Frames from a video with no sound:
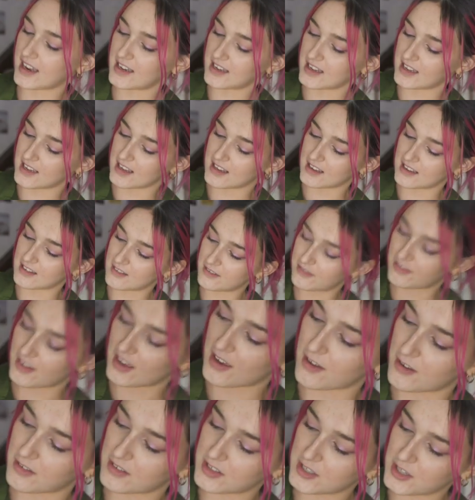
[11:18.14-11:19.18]
kind of
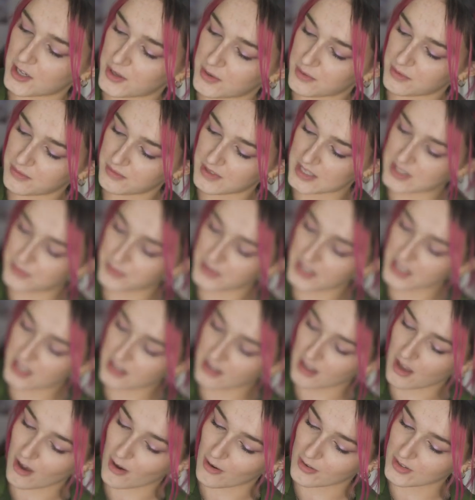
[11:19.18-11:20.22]
failed. You know, it's really
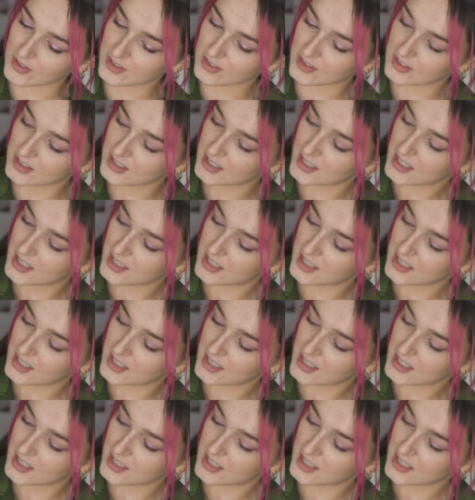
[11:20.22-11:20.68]
close.